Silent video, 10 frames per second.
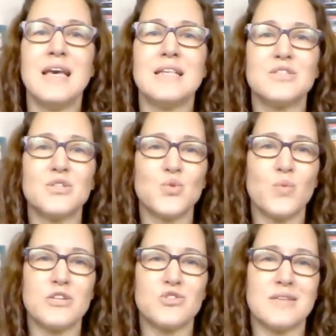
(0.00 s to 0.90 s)
and
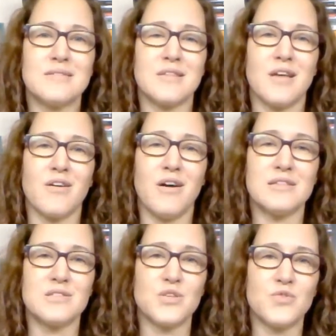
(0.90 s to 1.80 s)
situations that
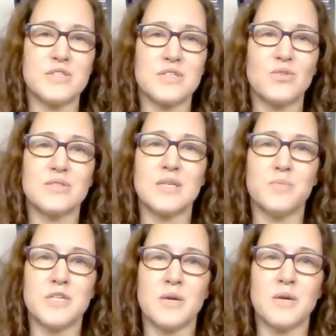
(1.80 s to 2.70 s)
cause their physical symptoms.